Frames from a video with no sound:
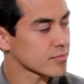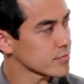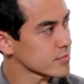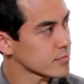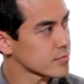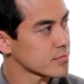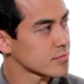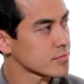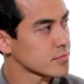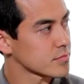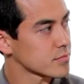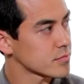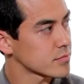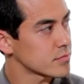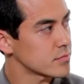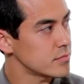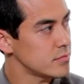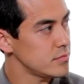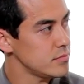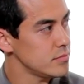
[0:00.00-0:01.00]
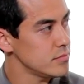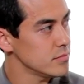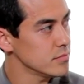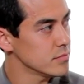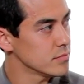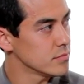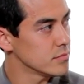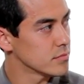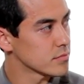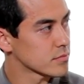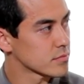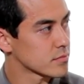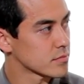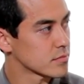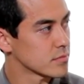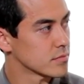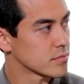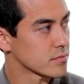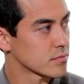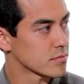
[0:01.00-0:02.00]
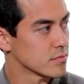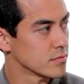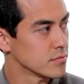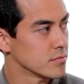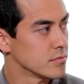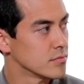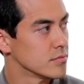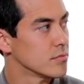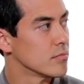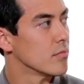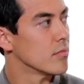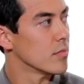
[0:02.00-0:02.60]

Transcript: This person isn't speaking.